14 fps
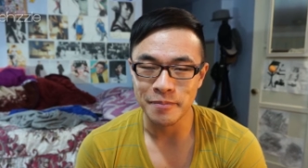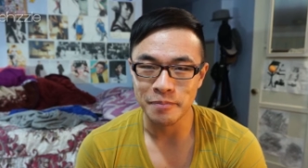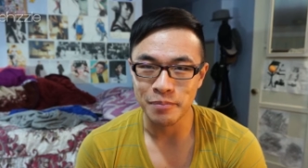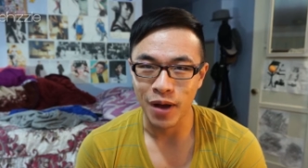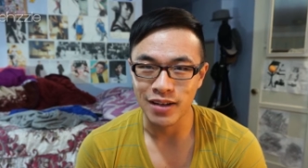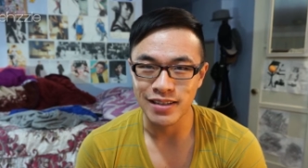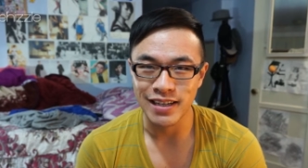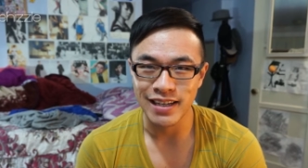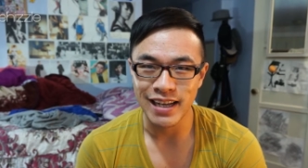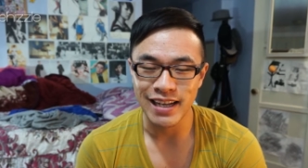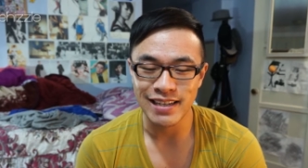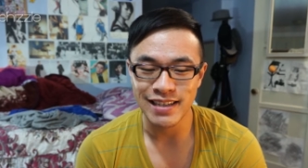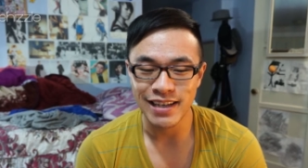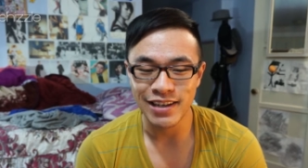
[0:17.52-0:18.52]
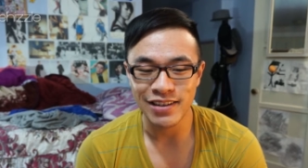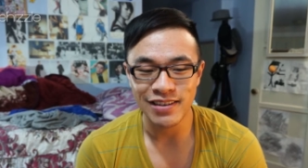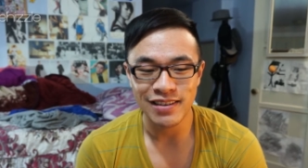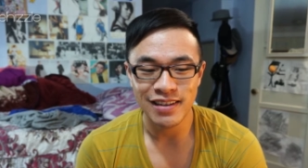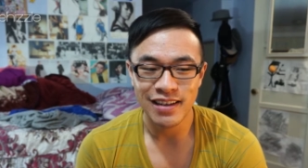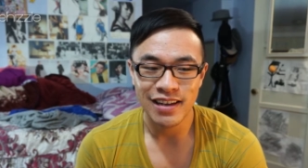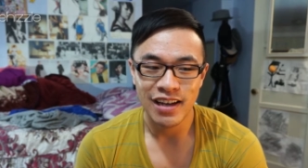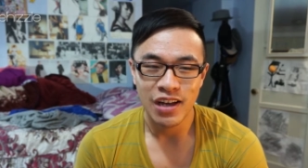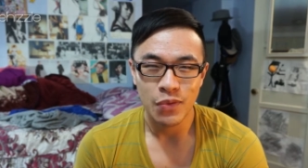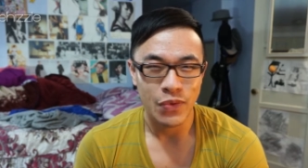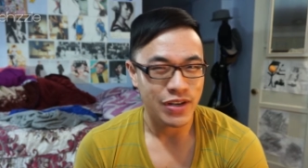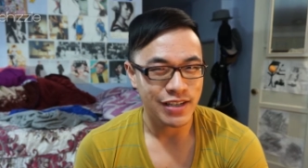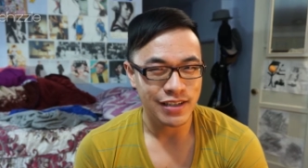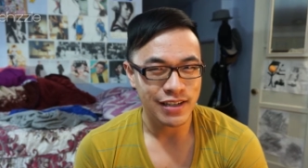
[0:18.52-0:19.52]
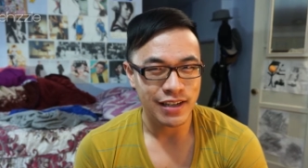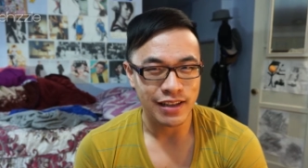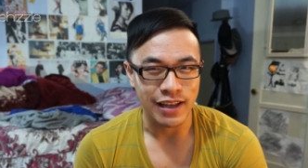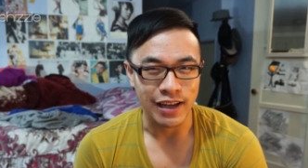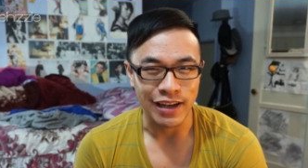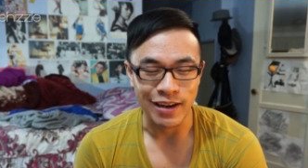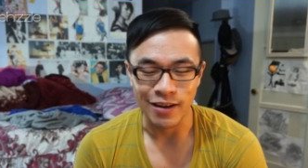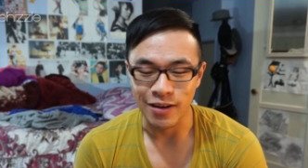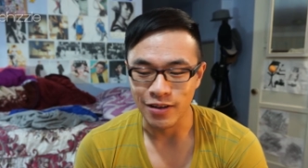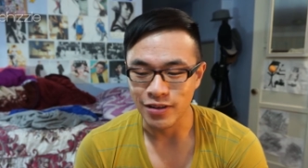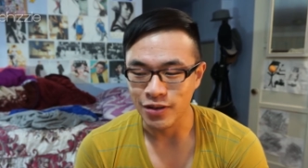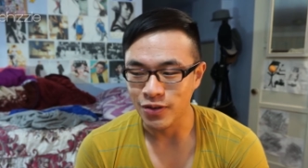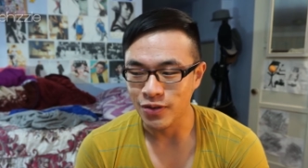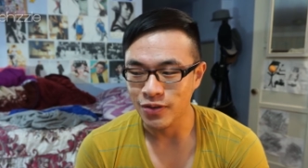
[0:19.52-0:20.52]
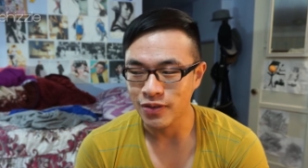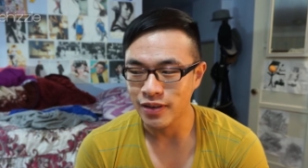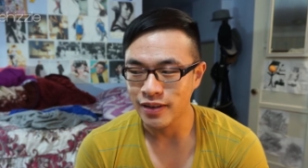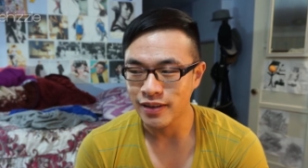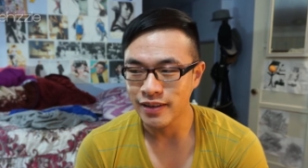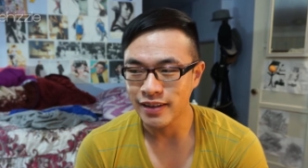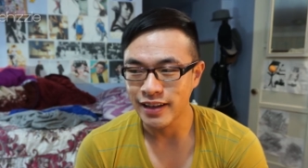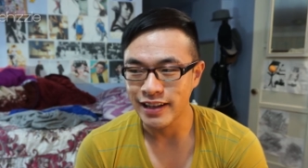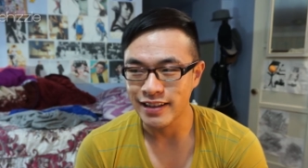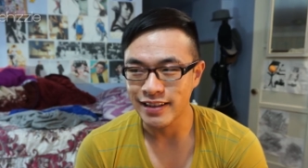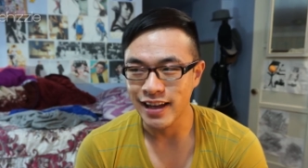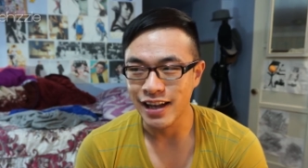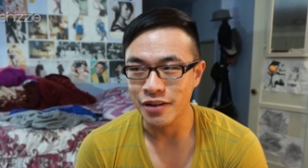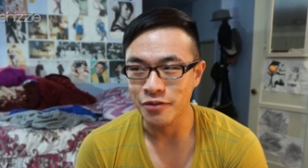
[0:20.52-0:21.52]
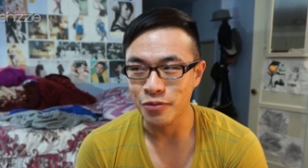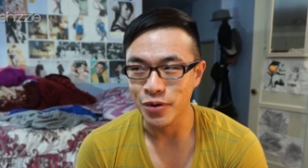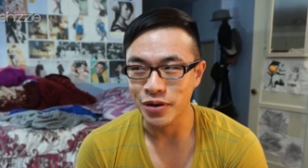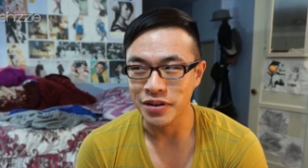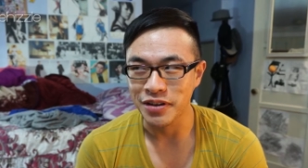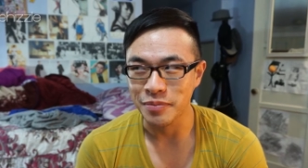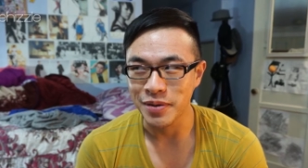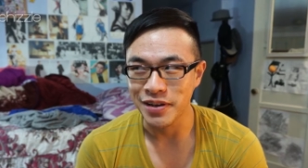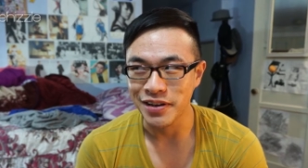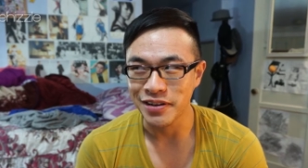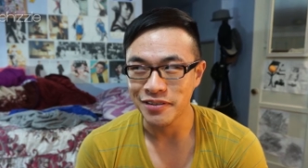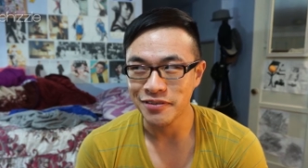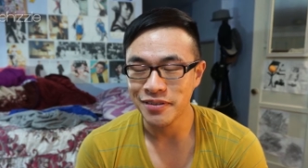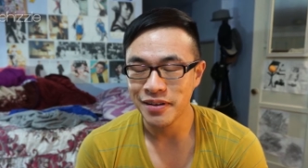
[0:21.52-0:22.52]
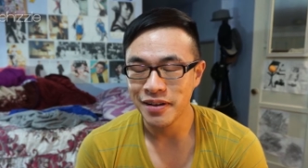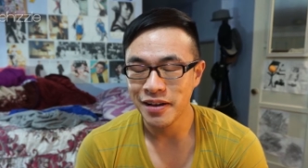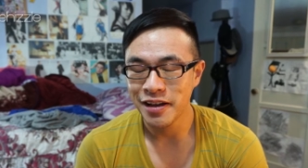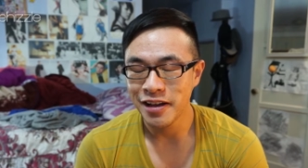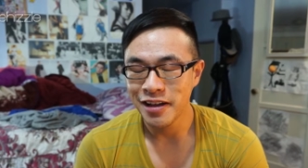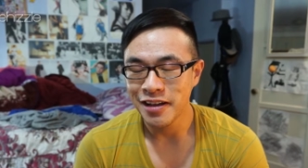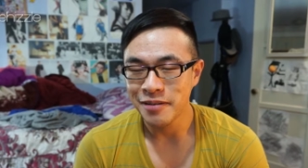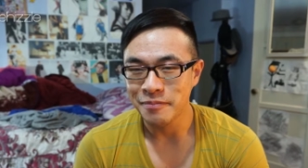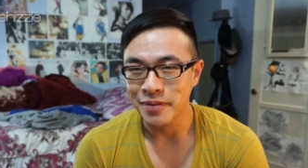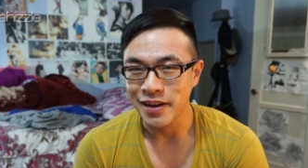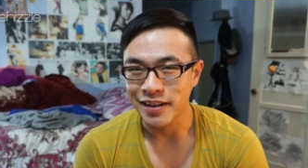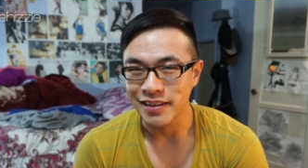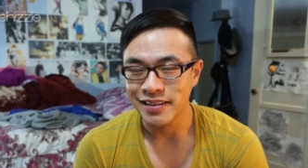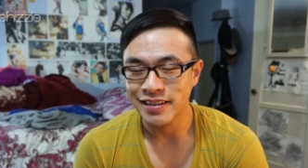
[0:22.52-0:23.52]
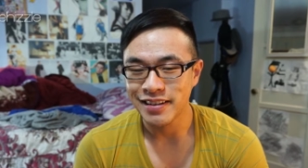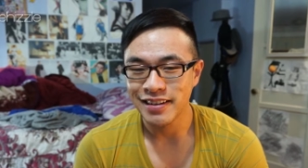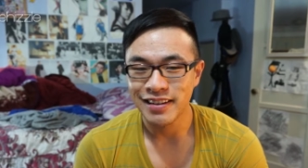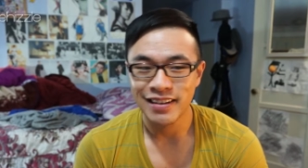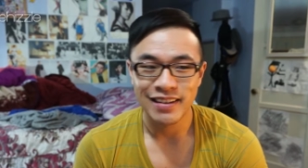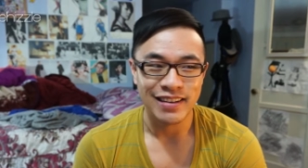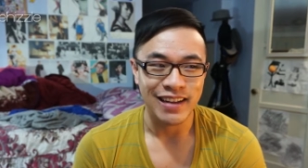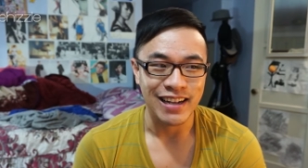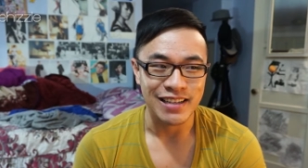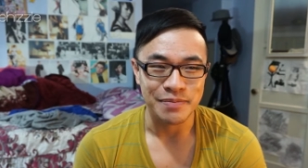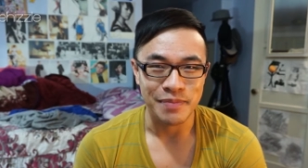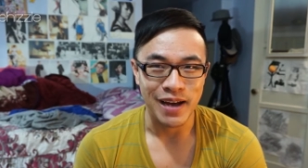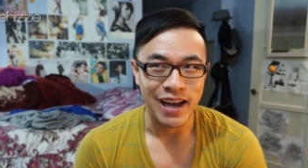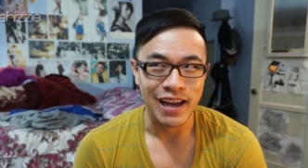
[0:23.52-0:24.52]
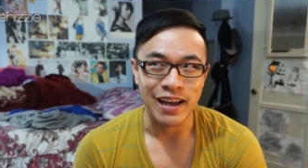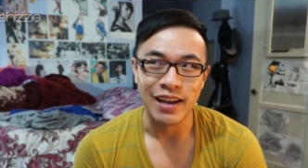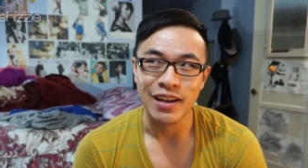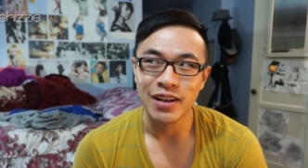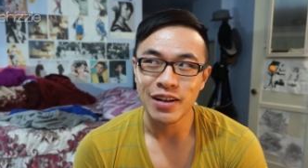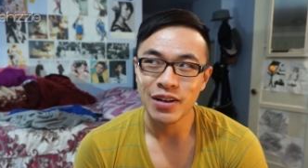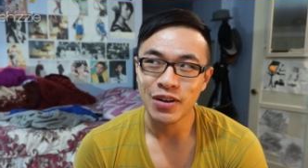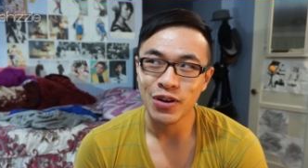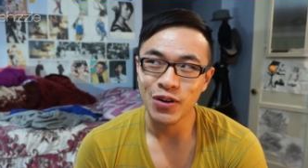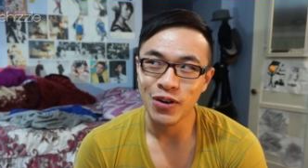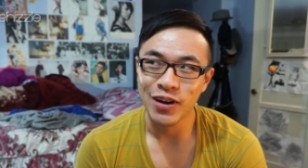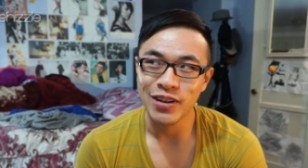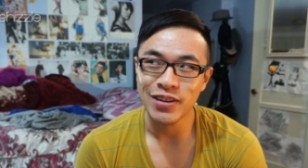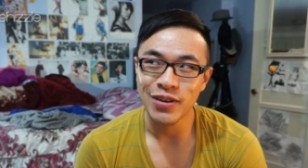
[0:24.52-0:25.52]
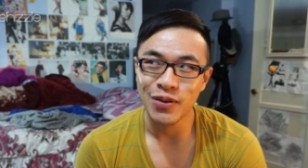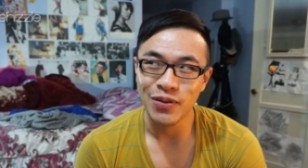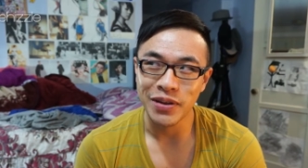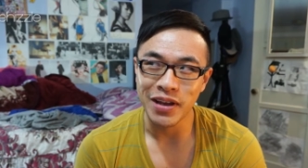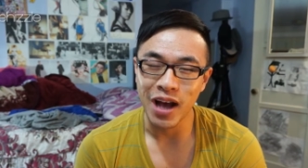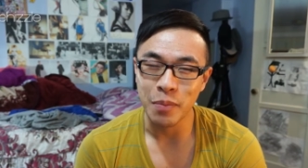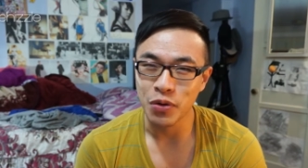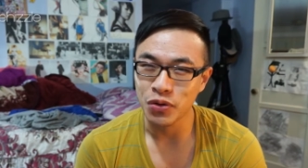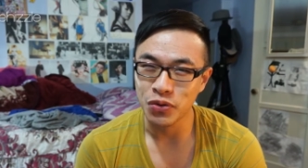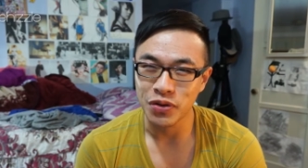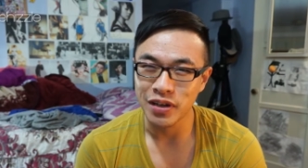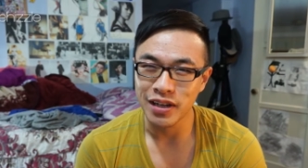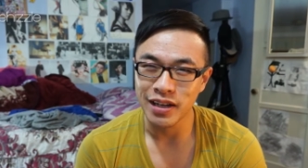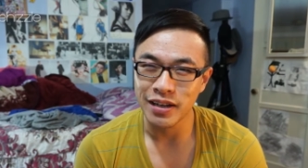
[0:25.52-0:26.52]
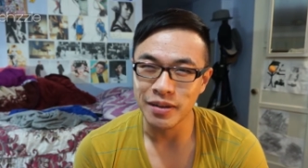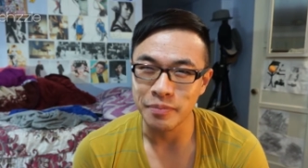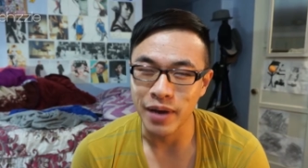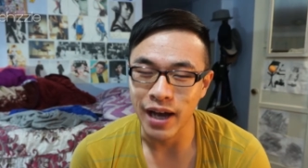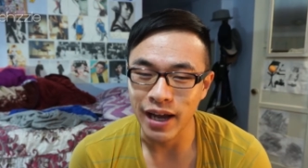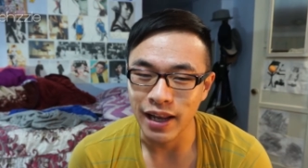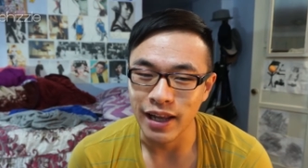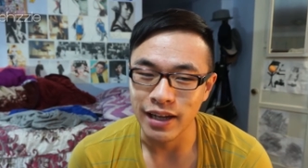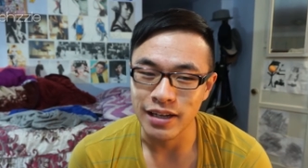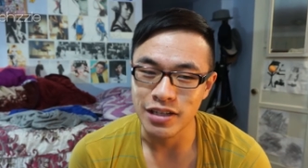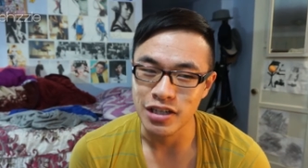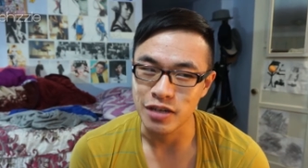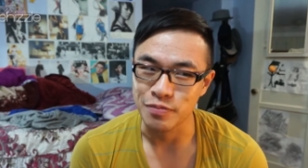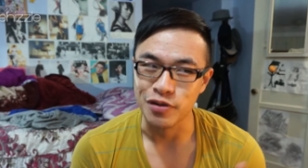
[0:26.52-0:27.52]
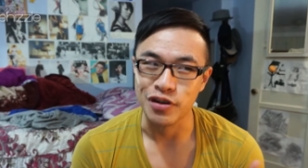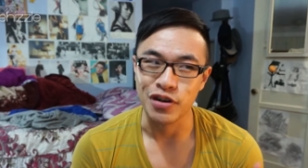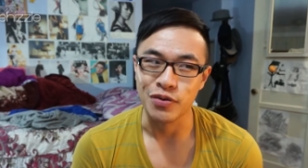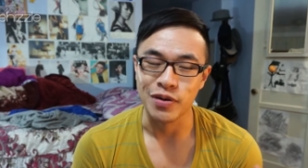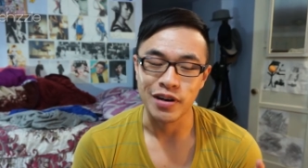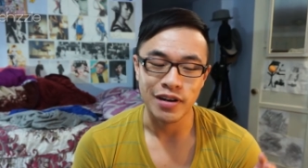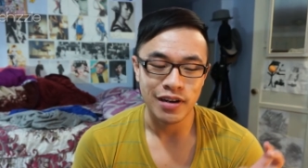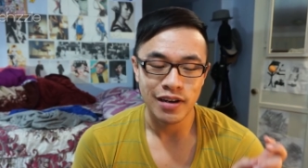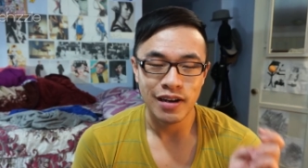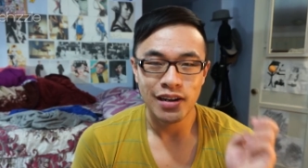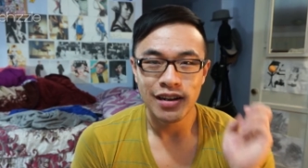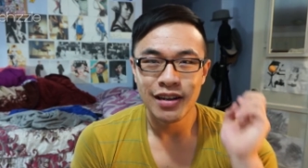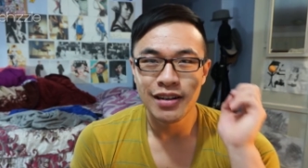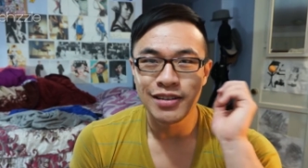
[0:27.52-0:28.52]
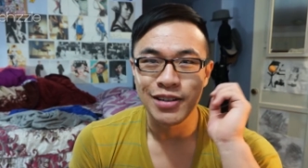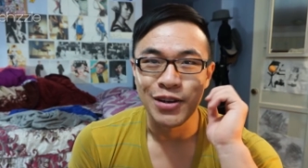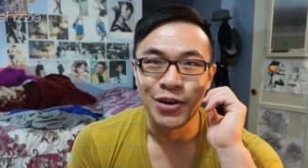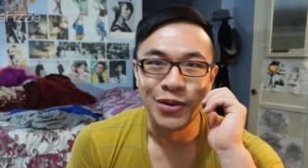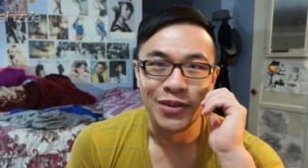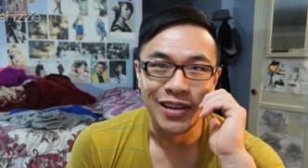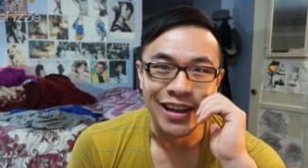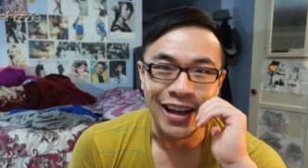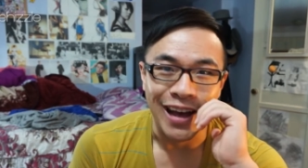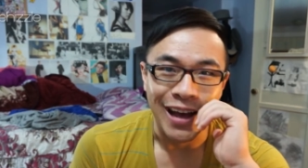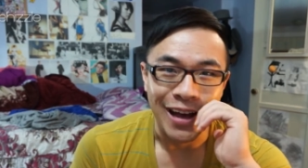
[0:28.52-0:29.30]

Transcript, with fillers: Boxing Day sale, which isn't a thing here, so it's kind of weird to speak of. But that's my current only opportunity to buy like cheaper underwear. So yeah.